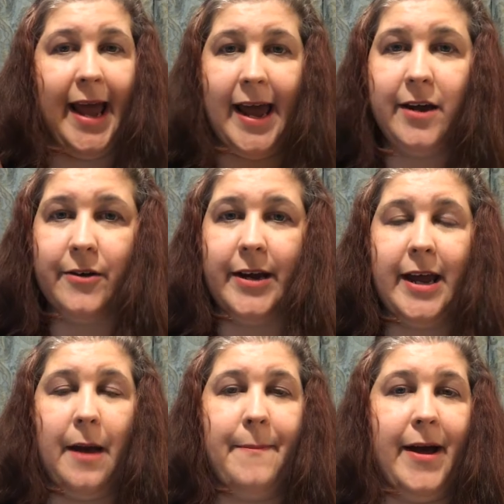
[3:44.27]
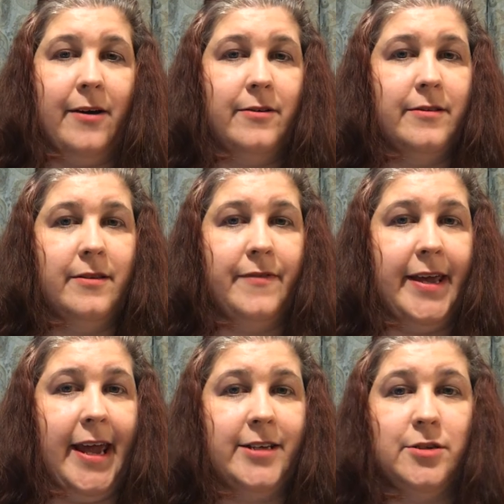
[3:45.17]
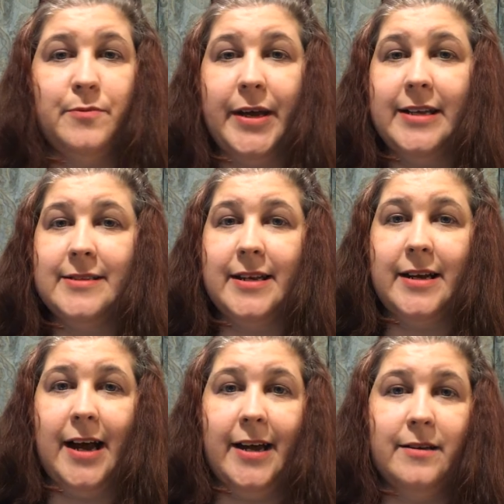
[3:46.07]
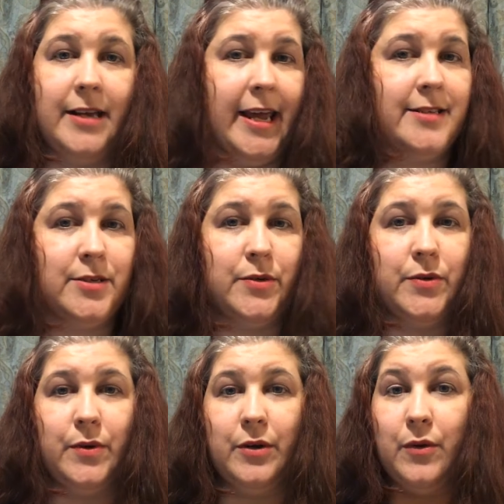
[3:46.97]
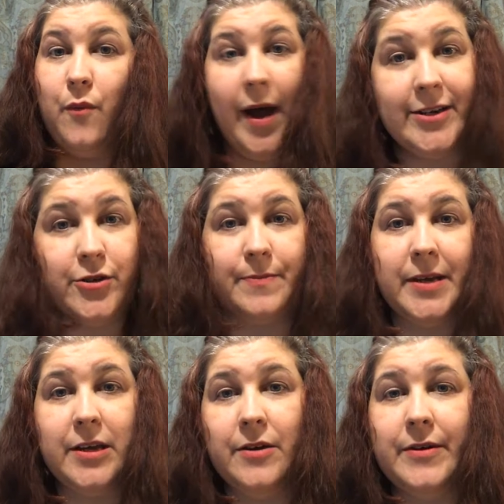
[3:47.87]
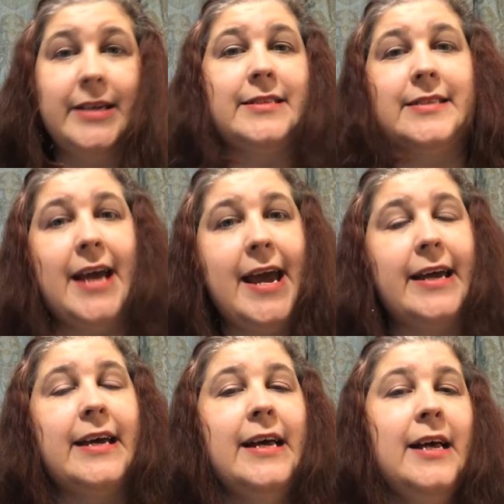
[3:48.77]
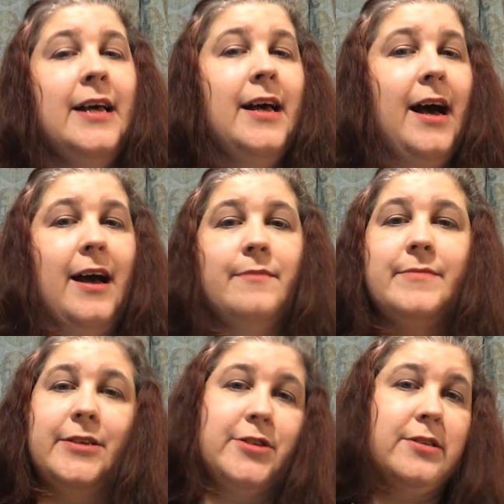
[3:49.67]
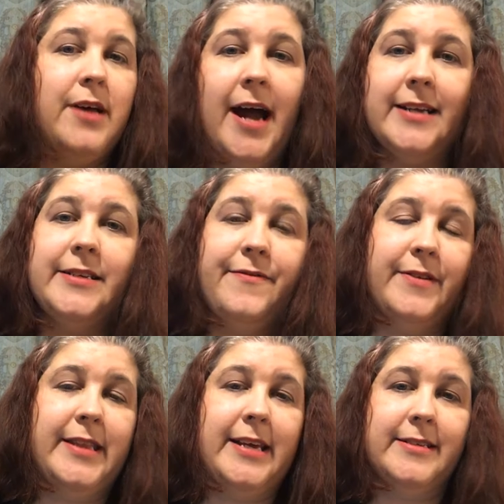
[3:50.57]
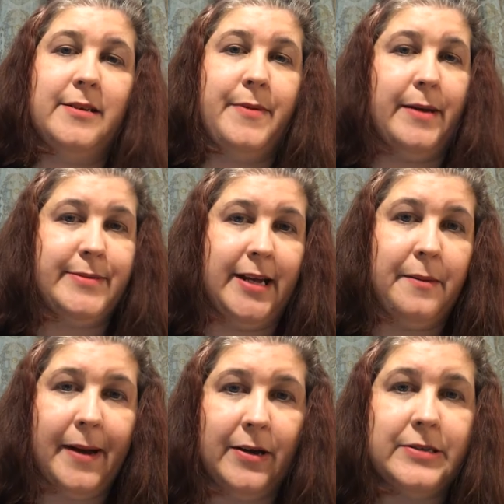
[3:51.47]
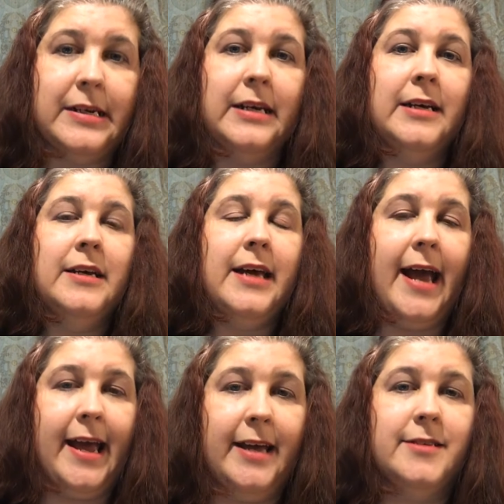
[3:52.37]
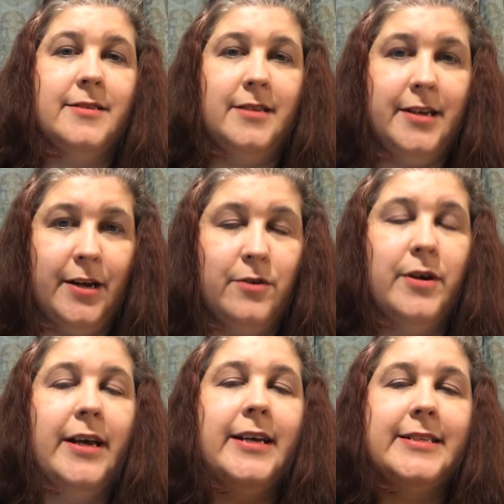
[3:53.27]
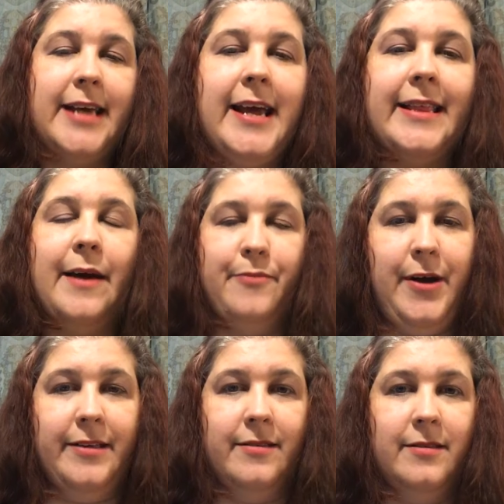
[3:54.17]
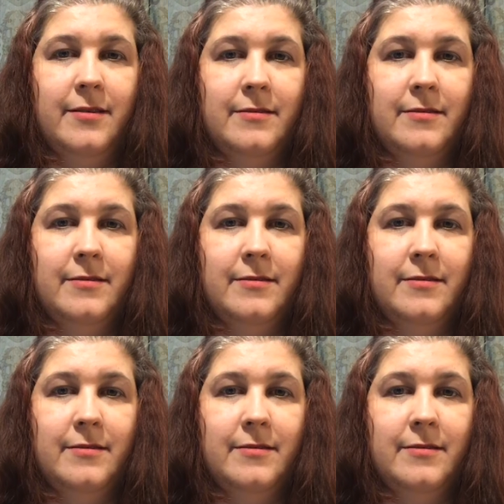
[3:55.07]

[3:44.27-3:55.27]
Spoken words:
angry about the vacation plans that got canceled or the wine trip that you don't get to take. There's a lot of different things to be upset about. And, take that breath.